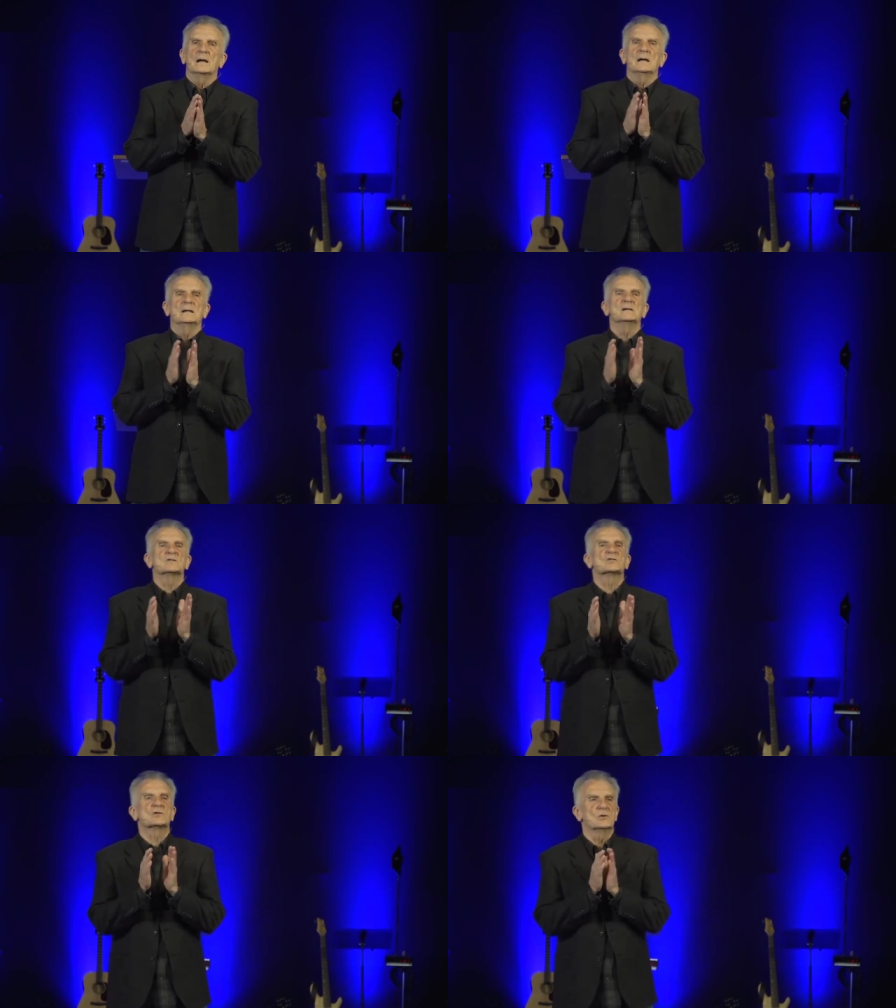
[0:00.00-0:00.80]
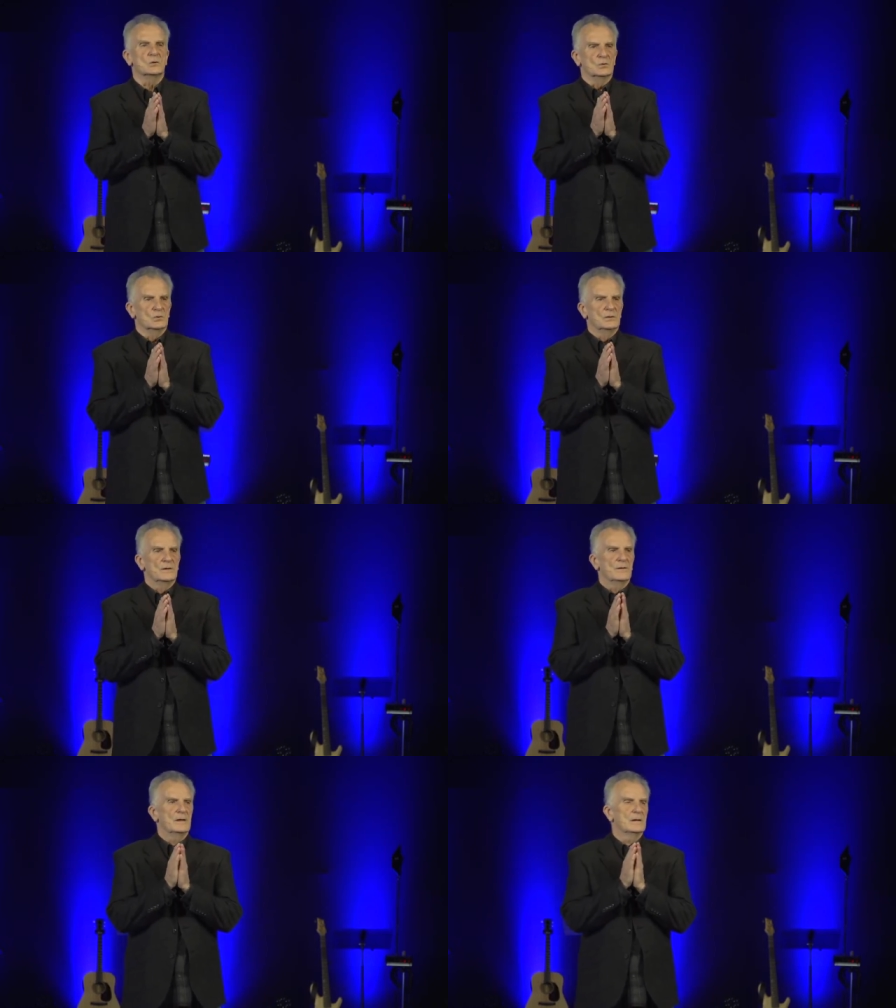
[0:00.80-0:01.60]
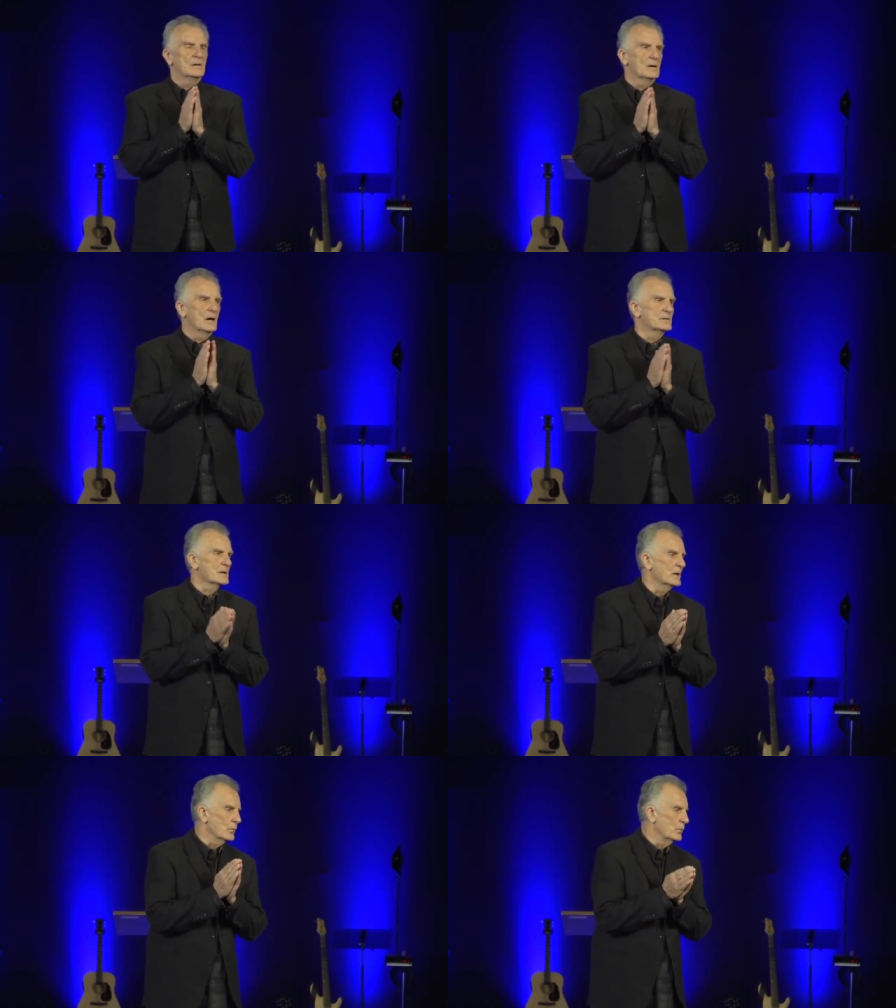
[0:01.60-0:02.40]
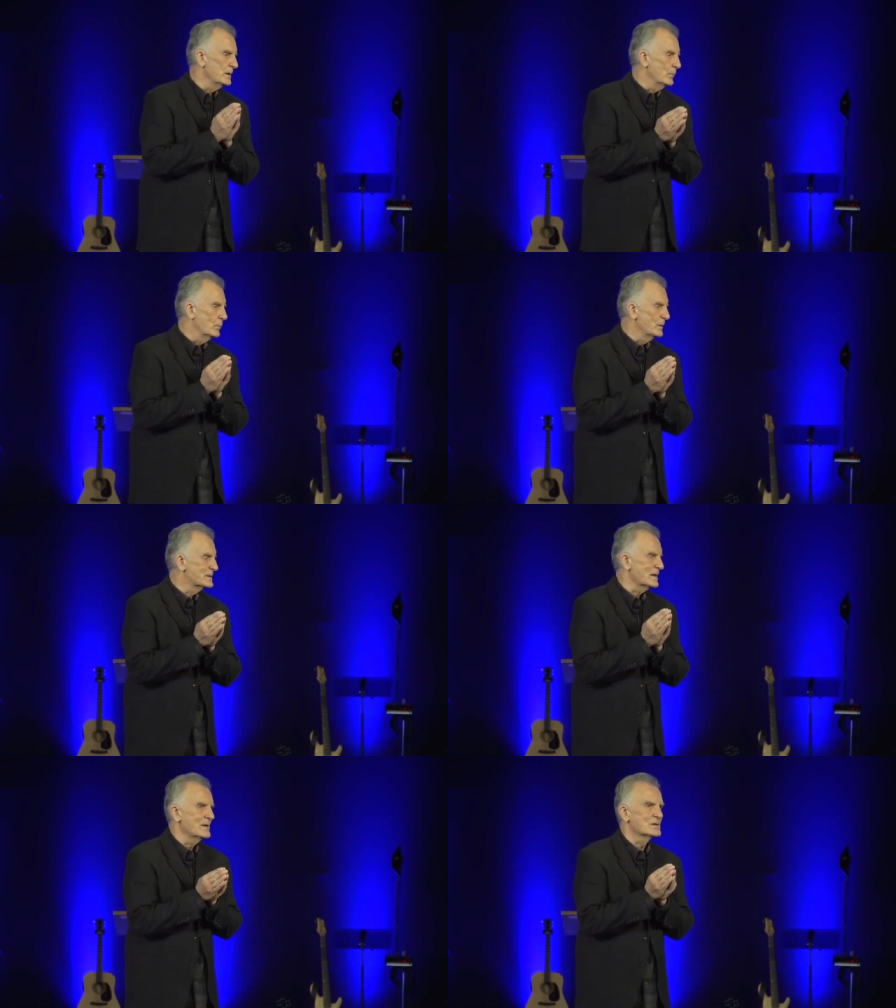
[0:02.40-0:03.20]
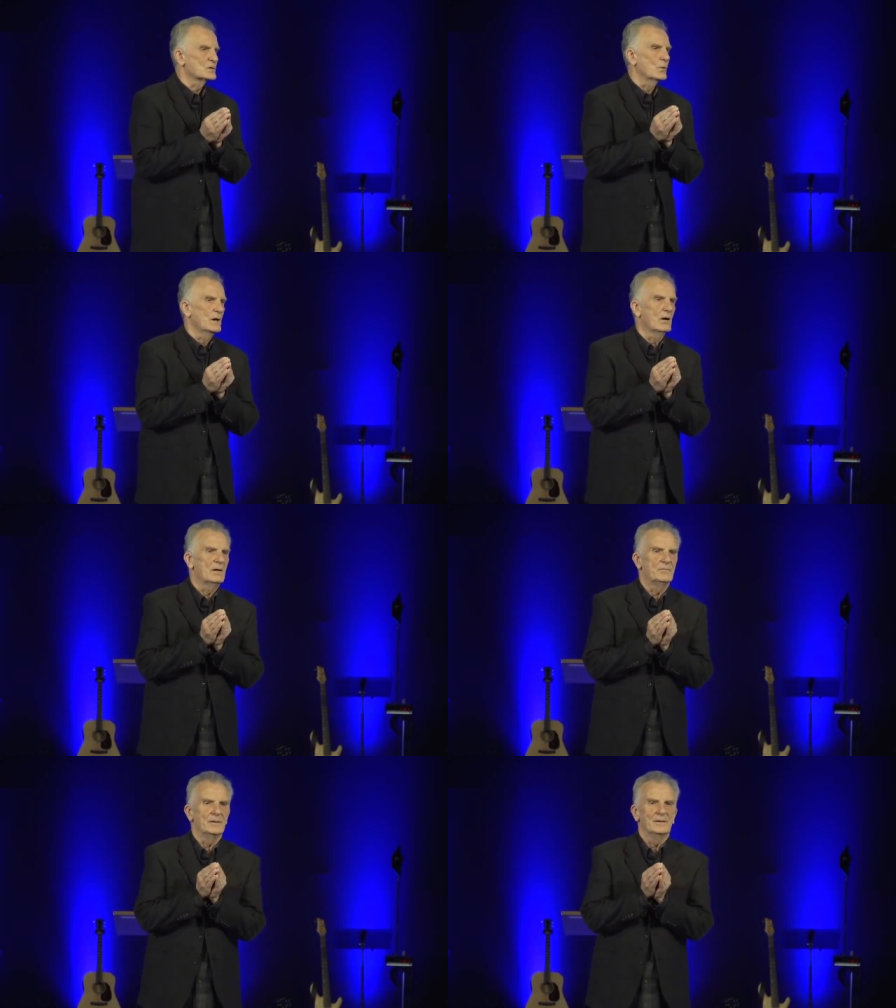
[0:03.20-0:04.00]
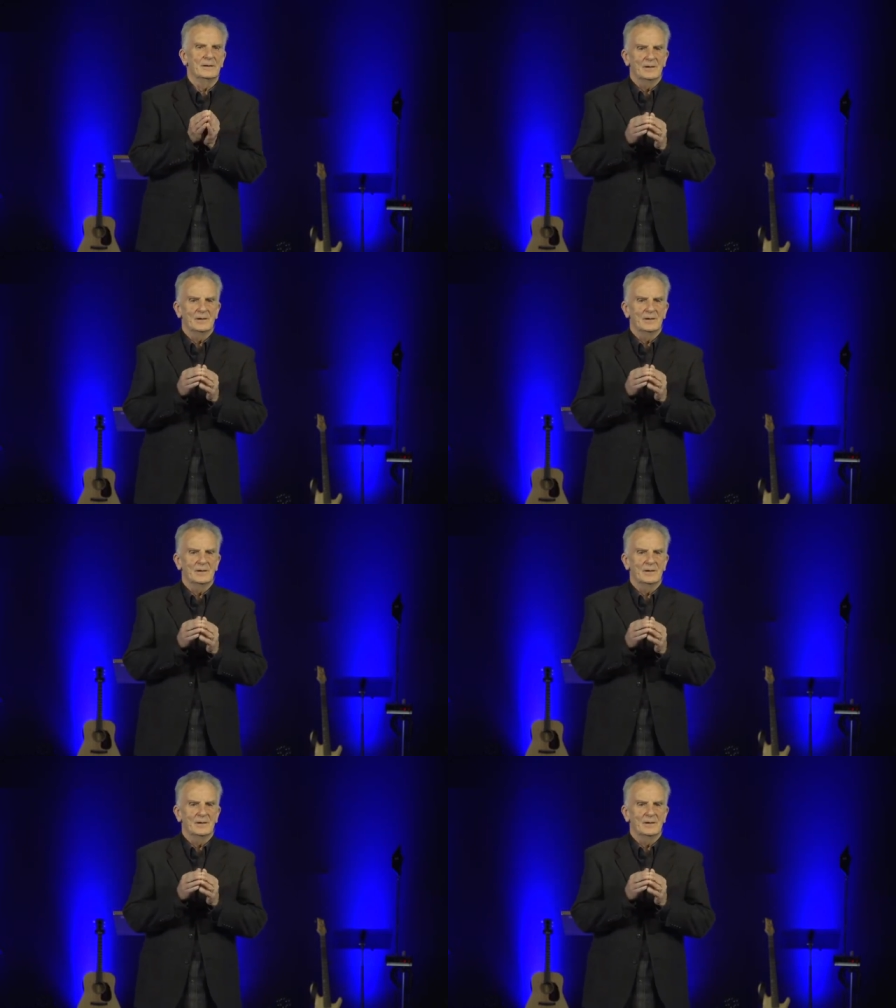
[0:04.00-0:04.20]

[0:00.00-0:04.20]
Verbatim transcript: It is true. It, we, we say this quite often